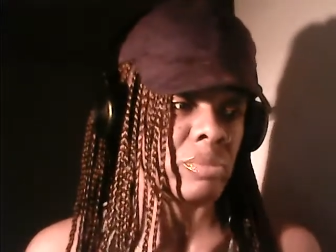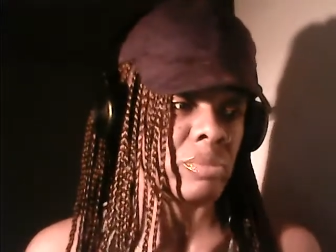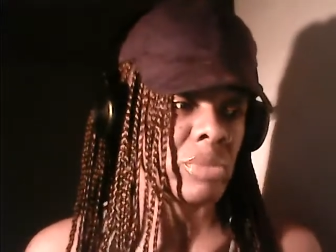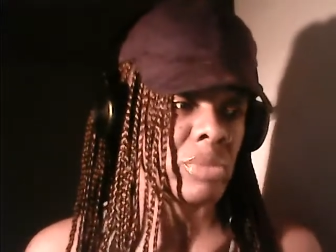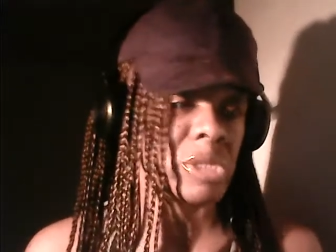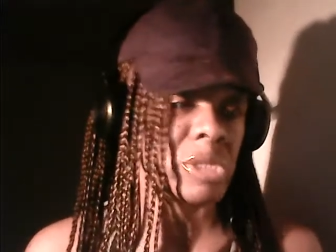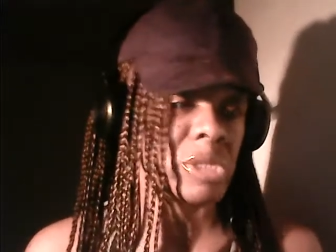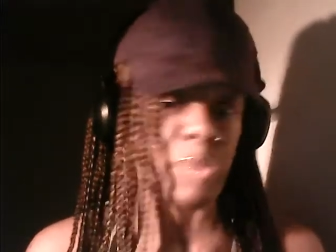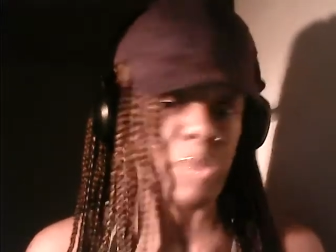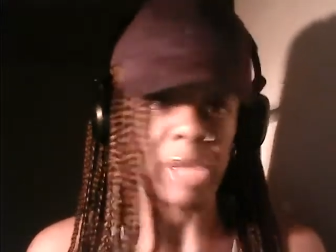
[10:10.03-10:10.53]

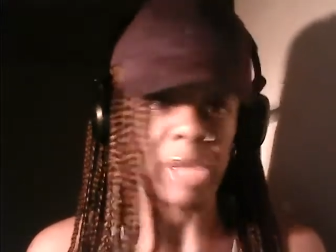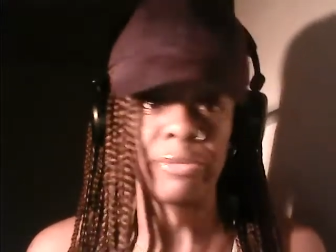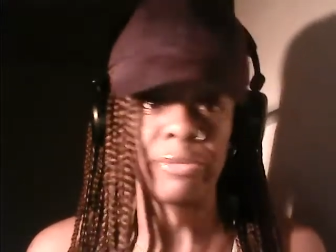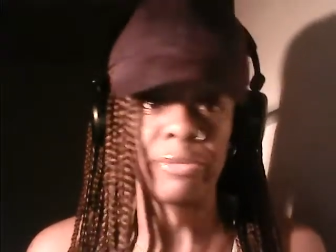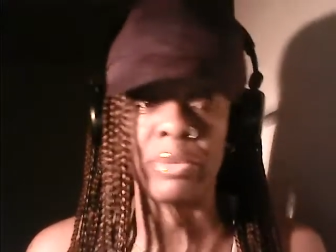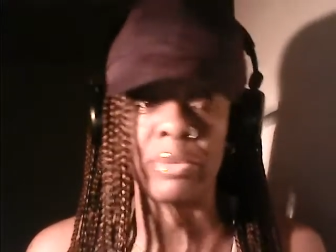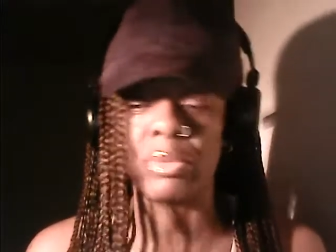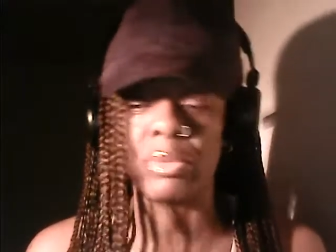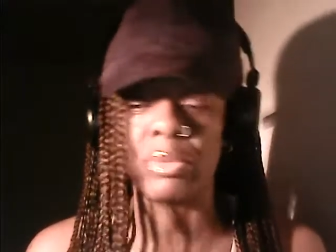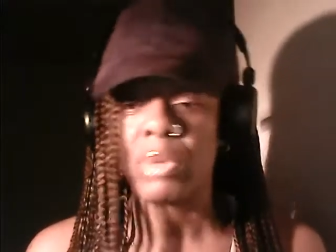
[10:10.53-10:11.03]

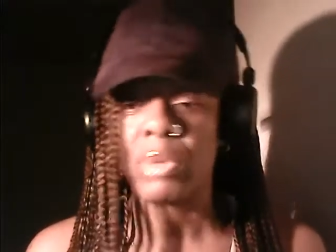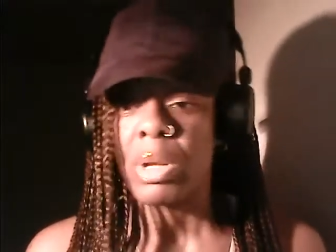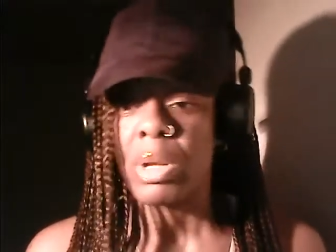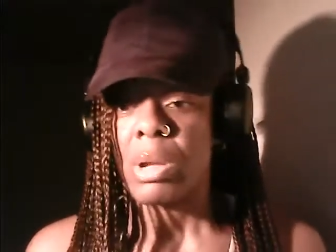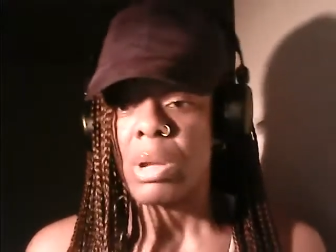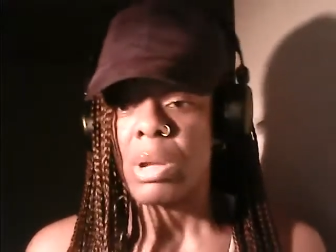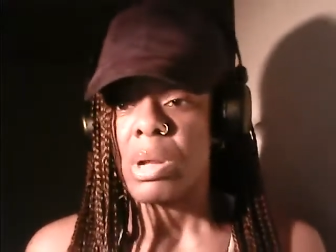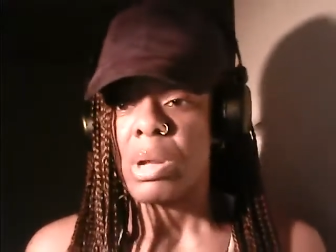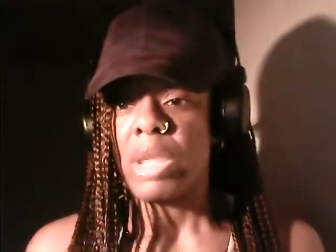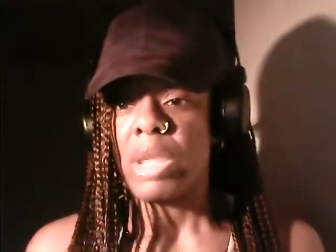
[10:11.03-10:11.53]
respectful,
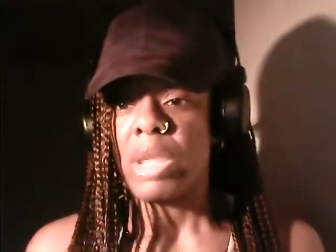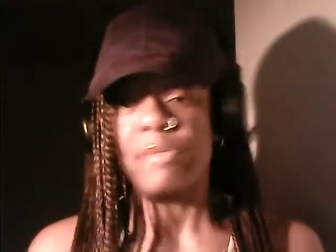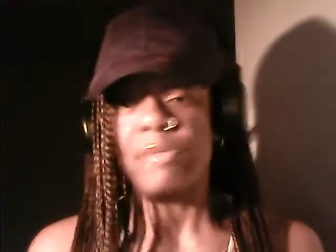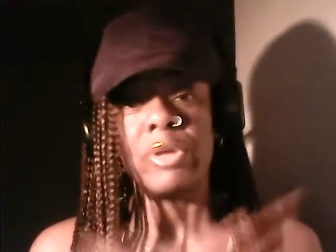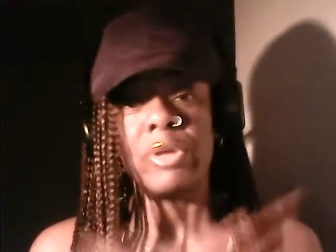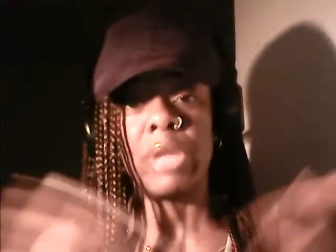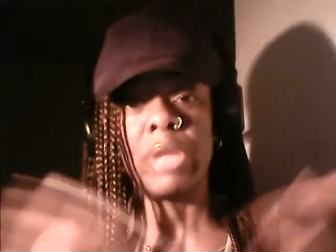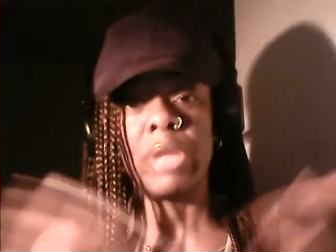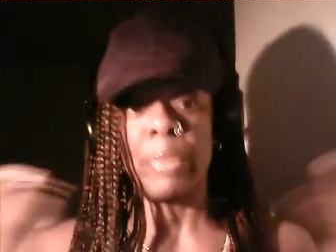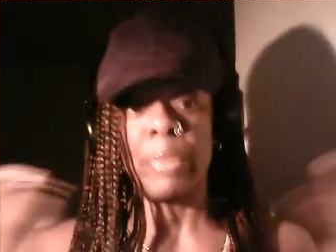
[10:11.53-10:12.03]
even
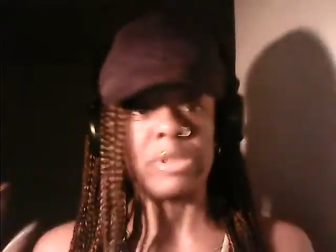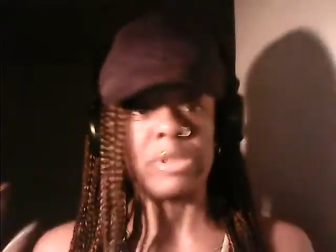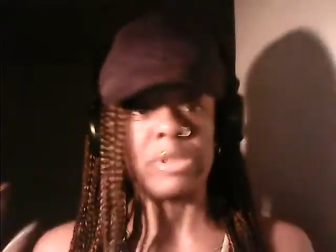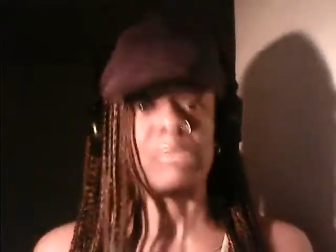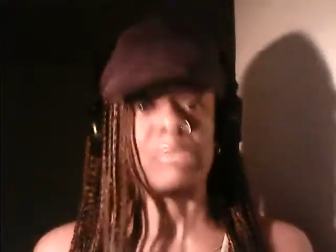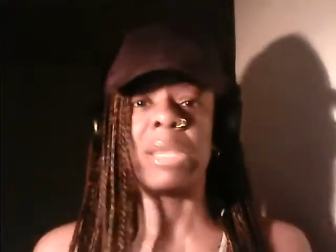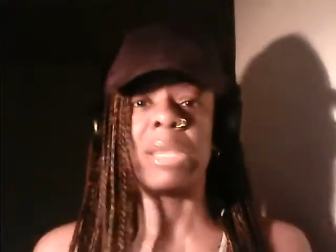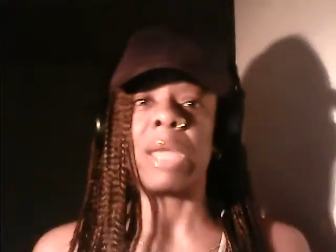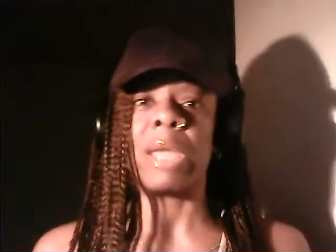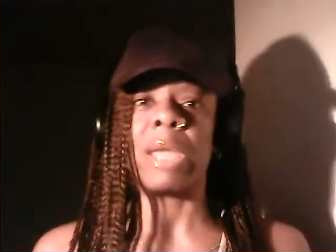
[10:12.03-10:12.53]
though that
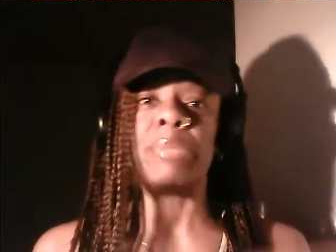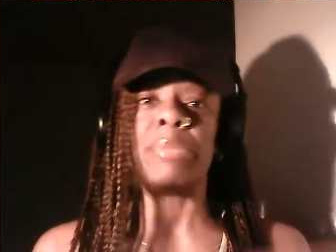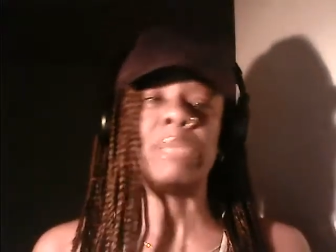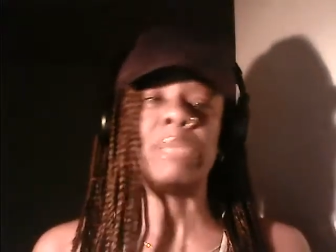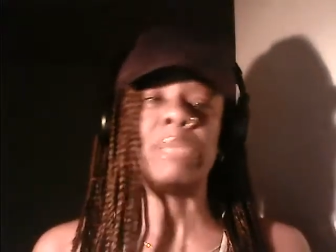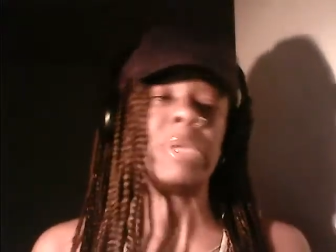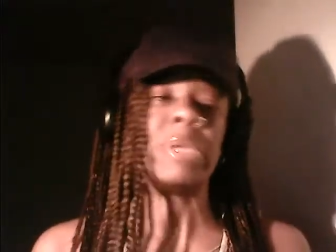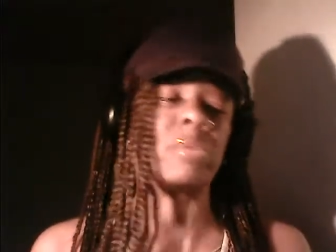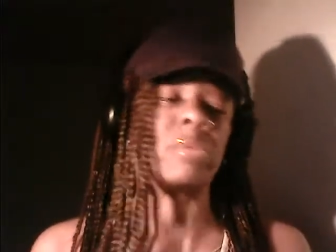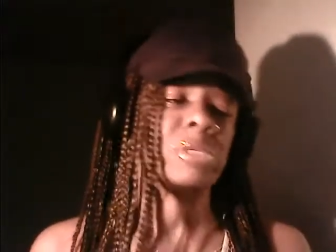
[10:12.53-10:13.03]
person may not be
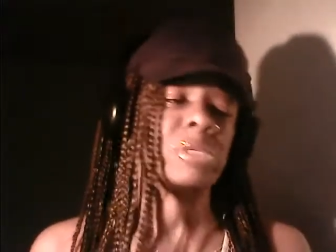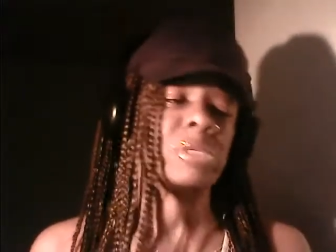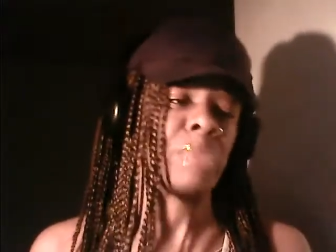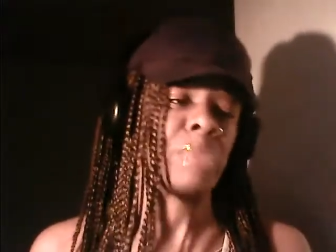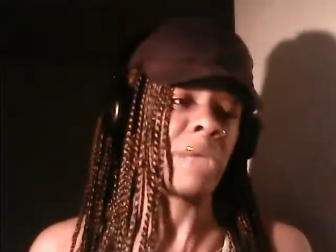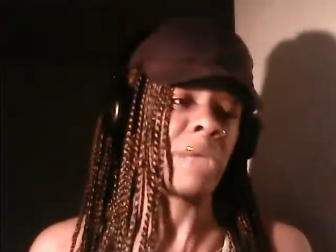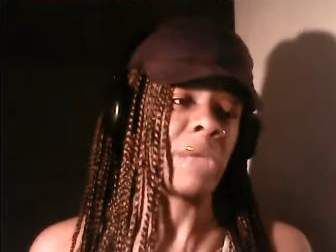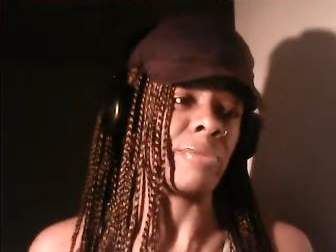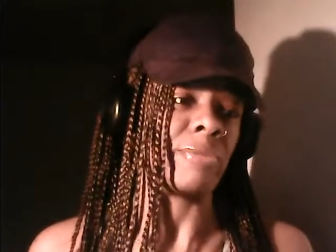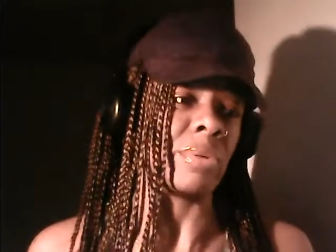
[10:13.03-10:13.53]
being
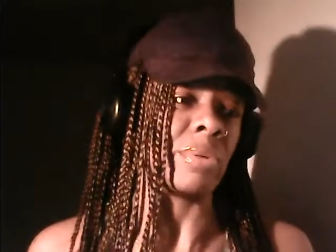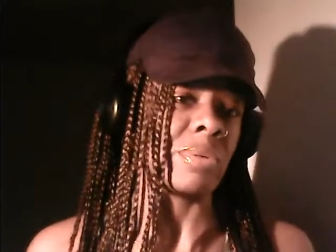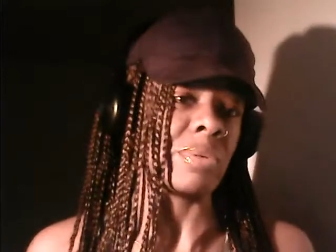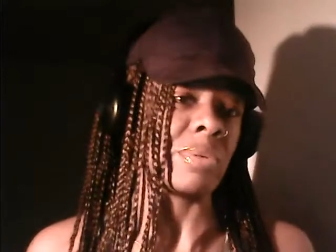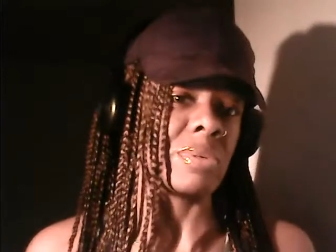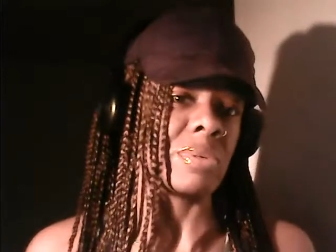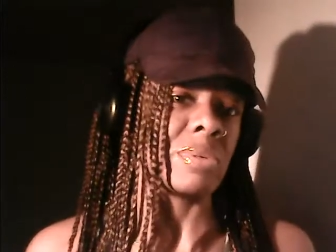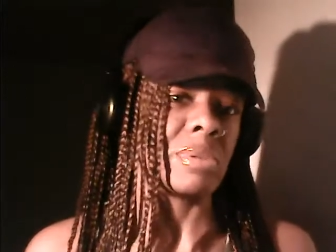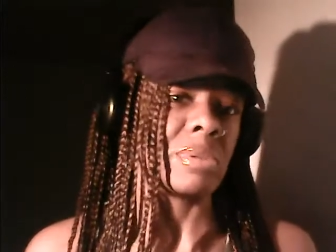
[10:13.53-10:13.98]
respectful,